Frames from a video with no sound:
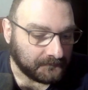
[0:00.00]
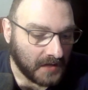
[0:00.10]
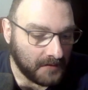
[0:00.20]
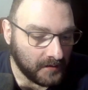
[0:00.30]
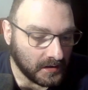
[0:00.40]

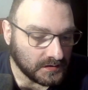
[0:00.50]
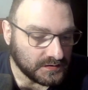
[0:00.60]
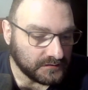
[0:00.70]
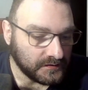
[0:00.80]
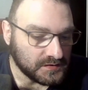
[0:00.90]
Am I a
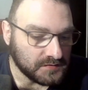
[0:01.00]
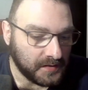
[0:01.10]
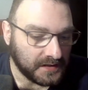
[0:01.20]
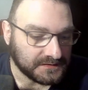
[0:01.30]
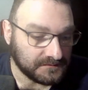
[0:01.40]
controversial
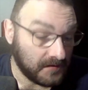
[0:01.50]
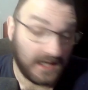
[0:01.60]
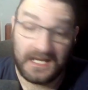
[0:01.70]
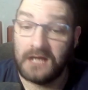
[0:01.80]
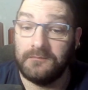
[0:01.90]
person? I
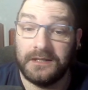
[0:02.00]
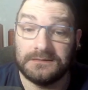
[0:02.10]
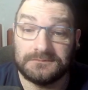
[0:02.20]
can be.